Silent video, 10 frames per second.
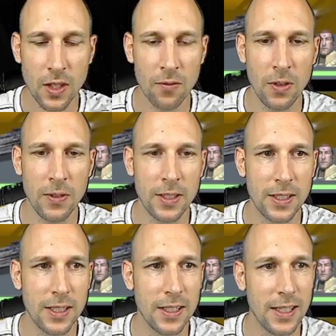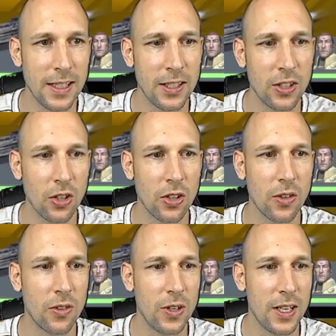we will see it is not
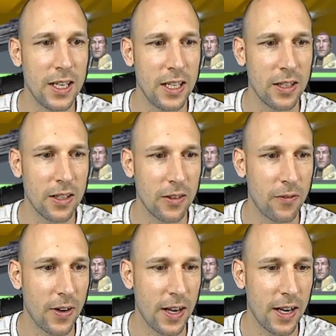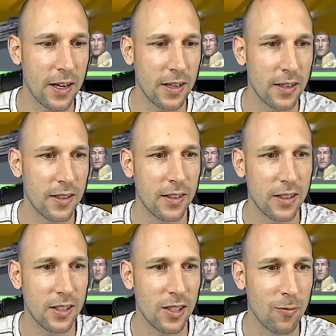really a fair
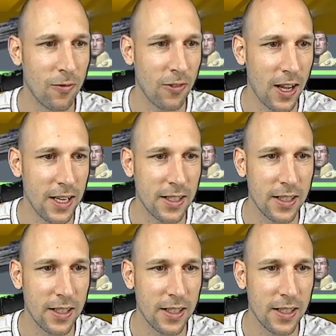fight.